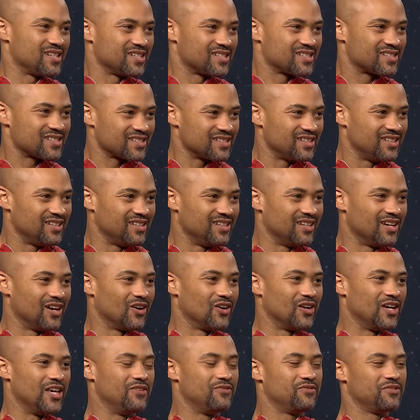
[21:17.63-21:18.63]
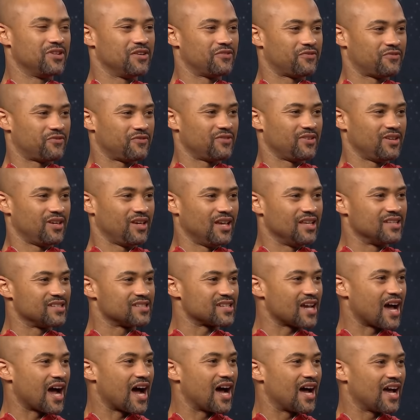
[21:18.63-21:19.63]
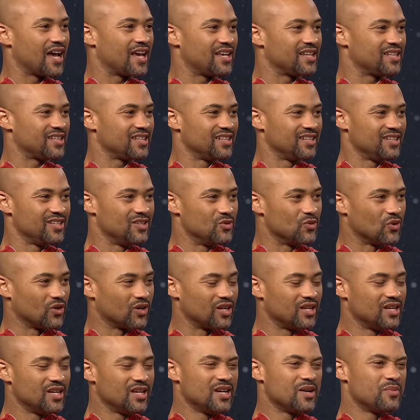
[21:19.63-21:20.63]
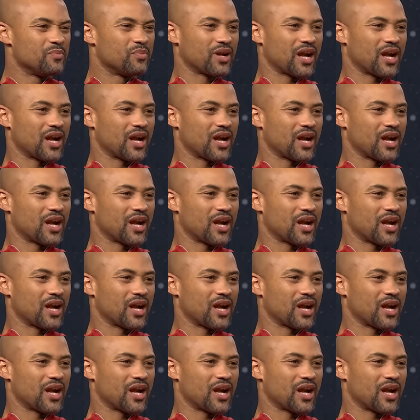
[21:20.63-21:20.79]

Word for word: just you know even if inside you want yeah.